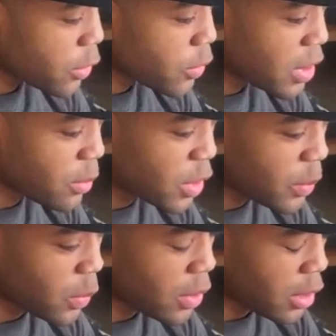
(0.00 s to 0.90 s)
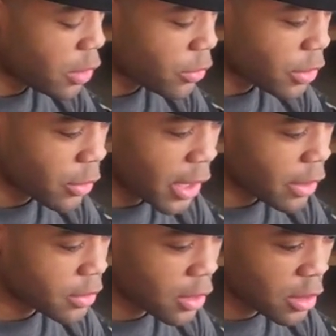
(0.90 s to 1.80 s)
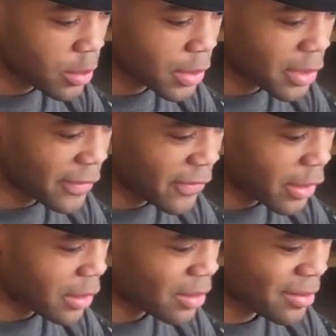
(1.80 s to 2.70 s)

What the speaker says: Are you Team Keep It 100 and your hair is 100% fake?